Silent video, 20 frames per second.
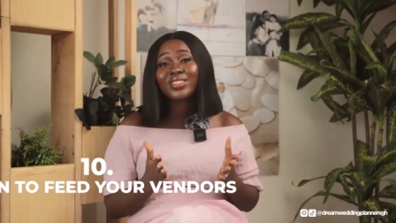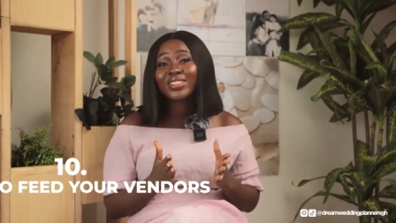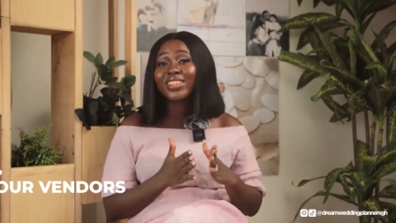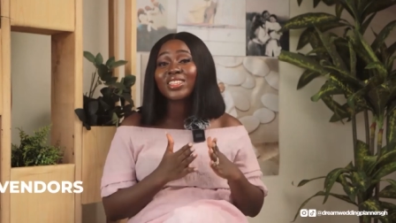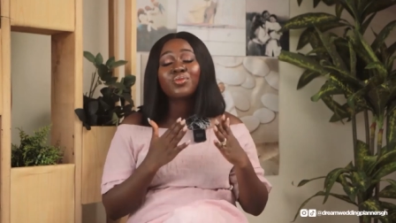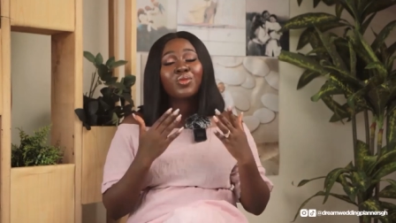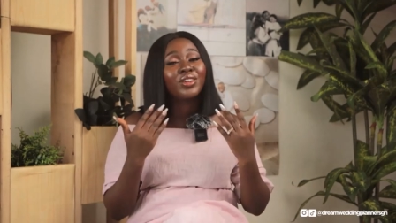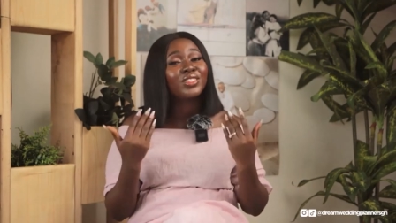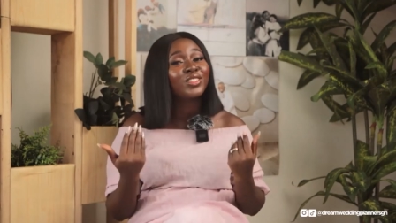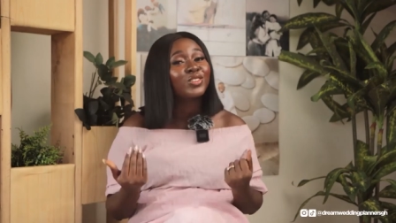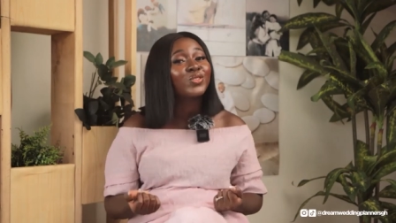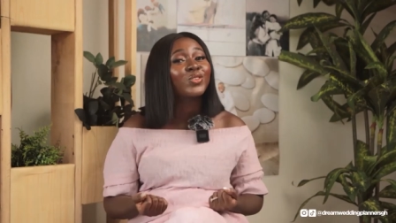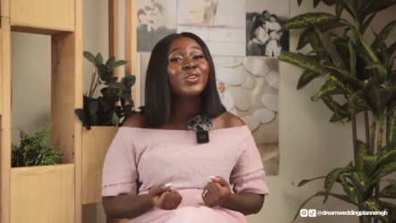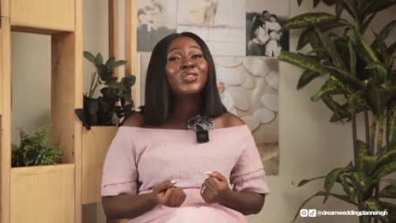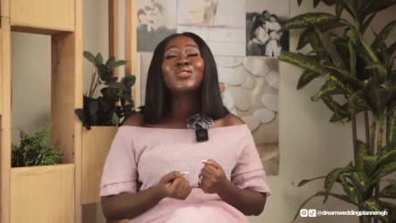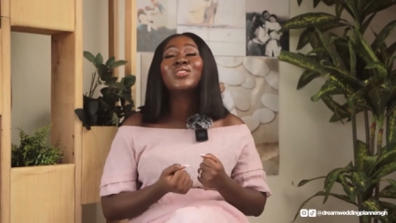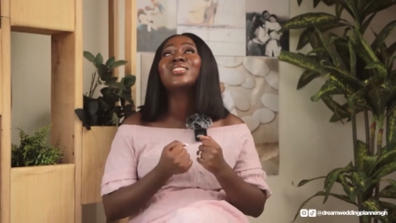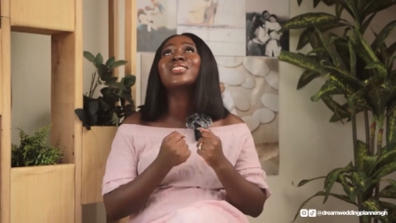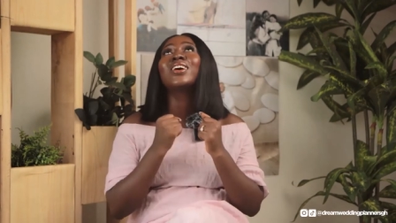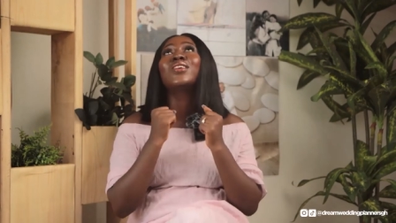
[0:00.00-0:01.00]
This point is
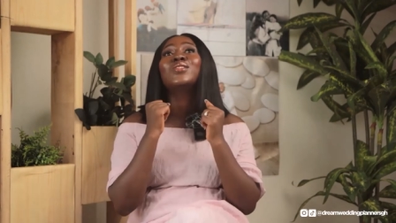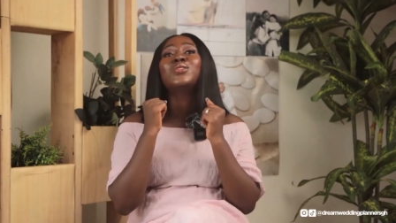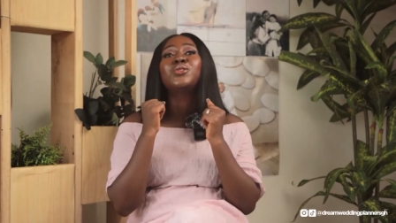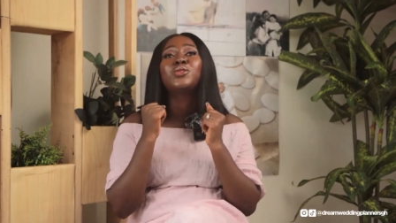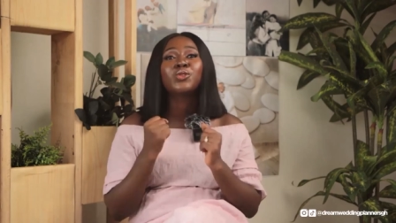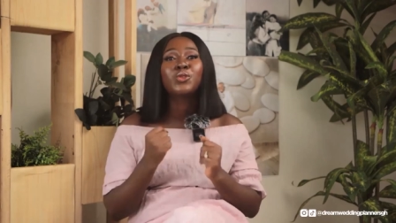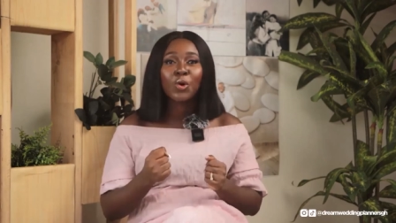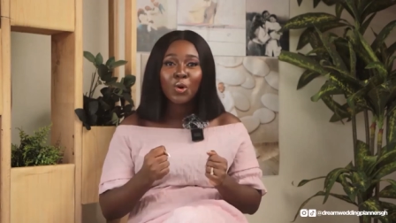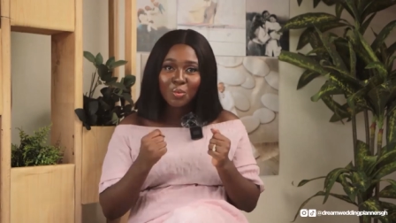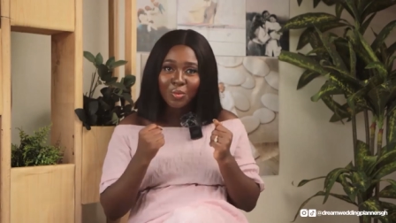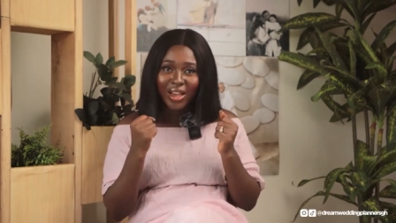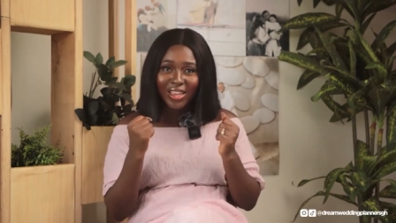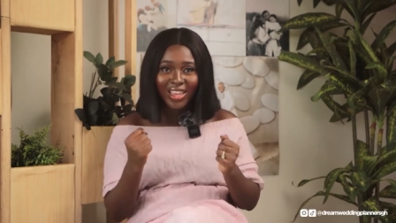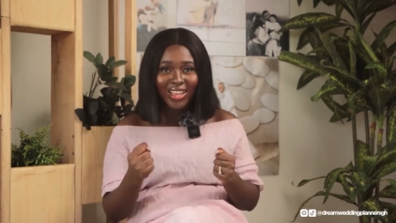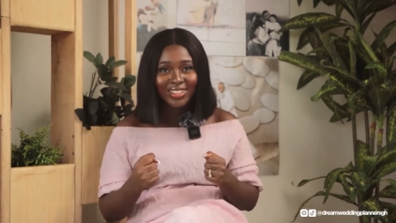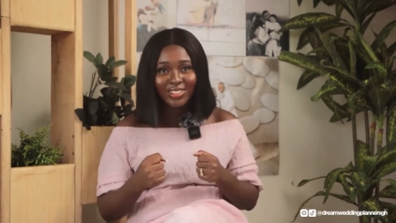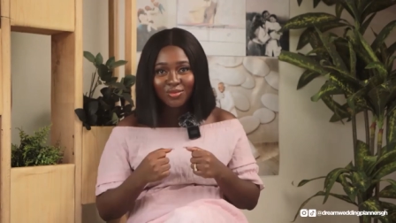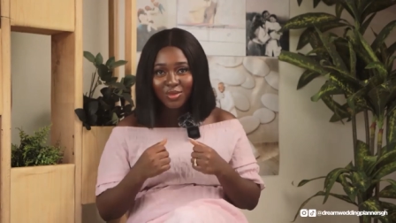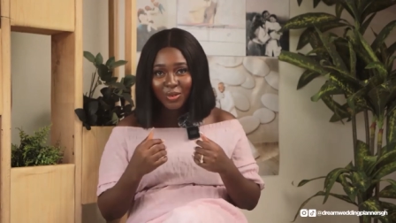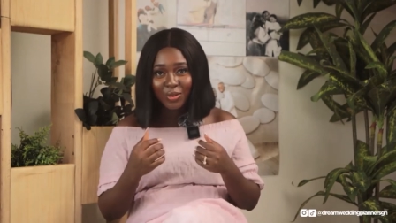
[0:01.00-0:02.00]
going to sound so
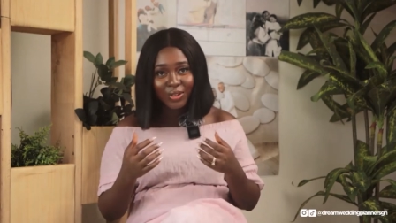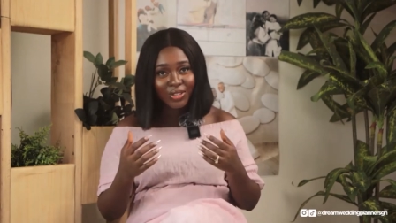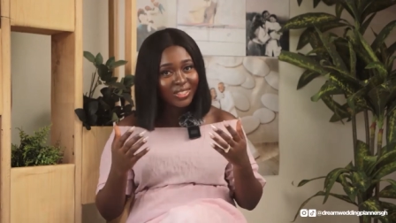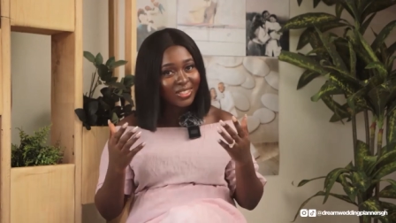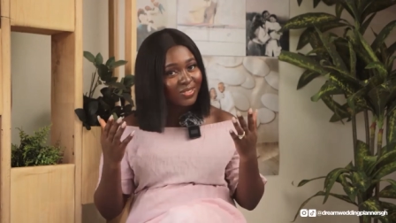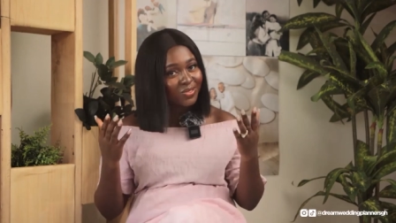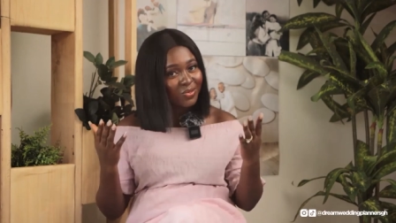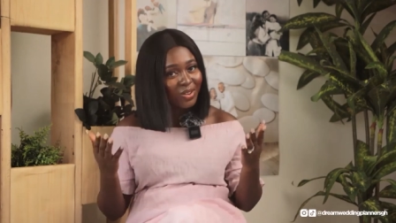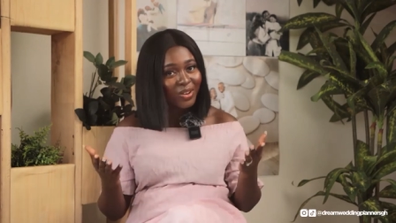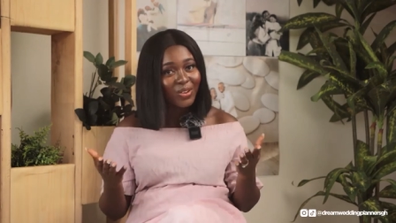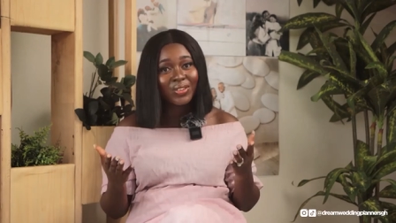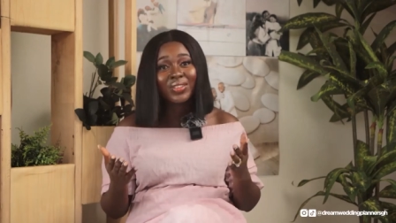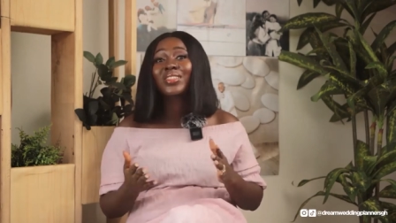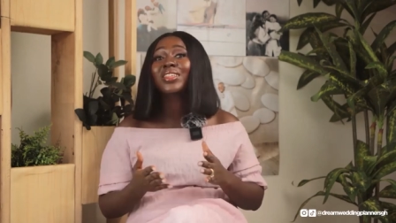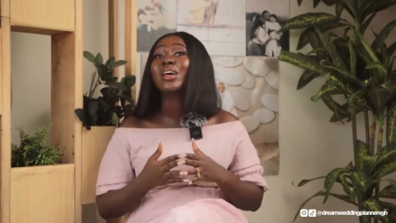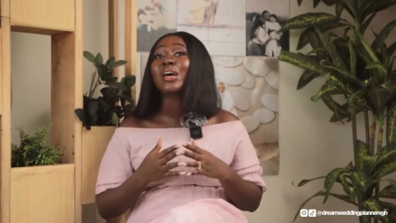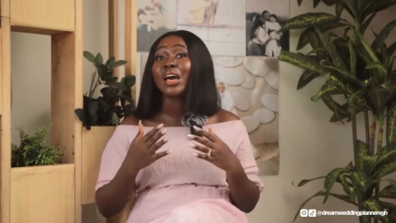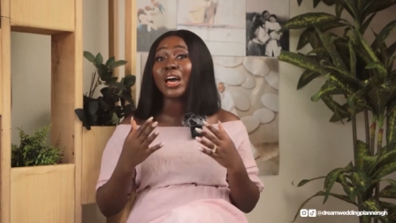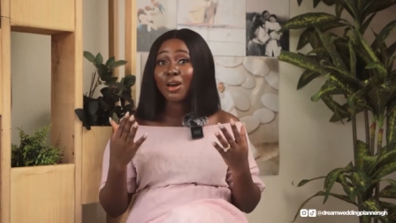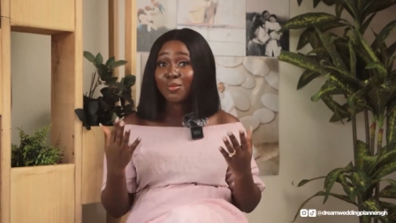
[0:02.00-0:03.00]
biased because, well,
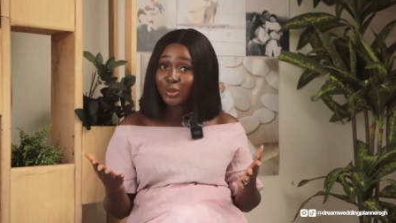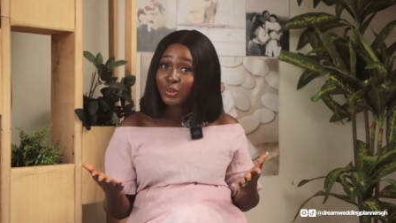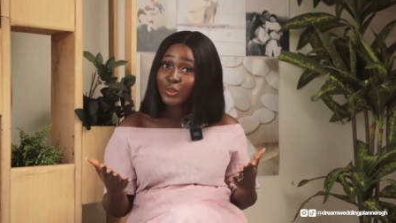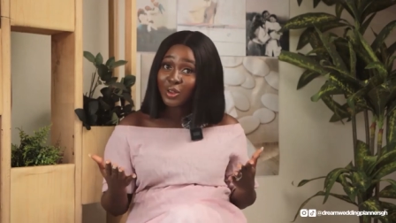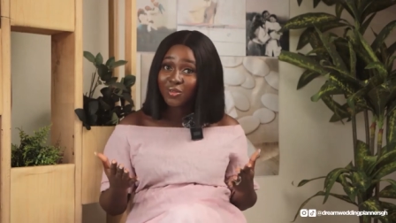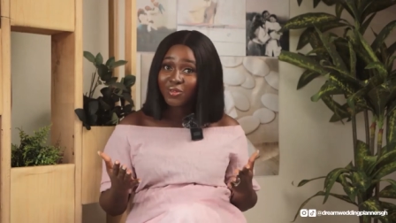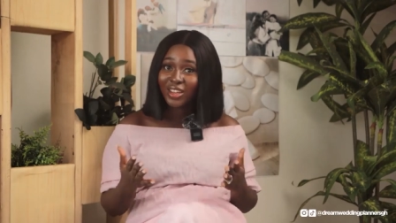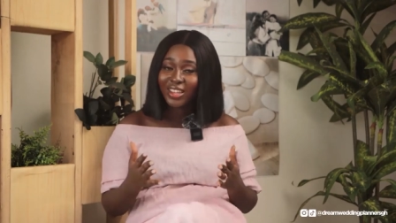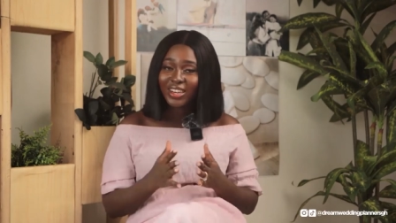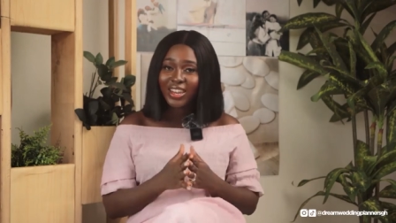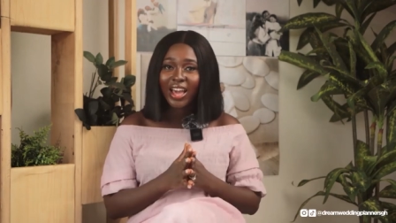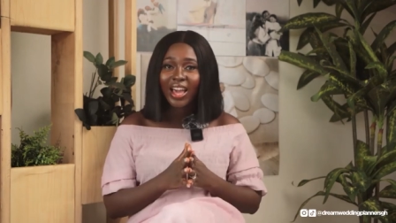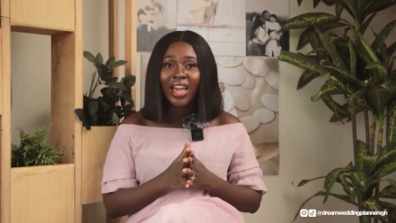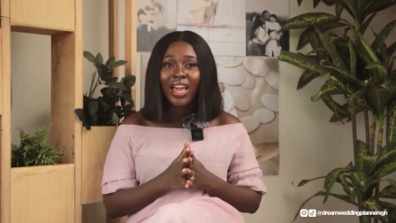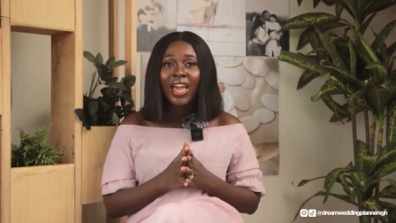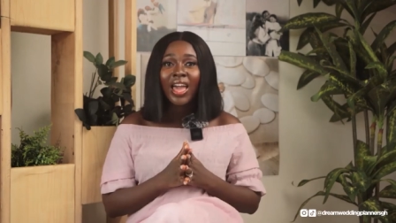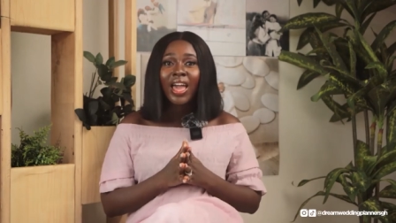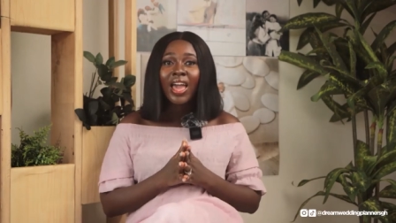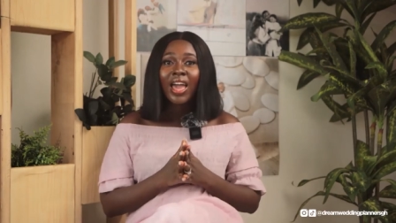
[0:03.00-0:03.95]
I'm also a vendor.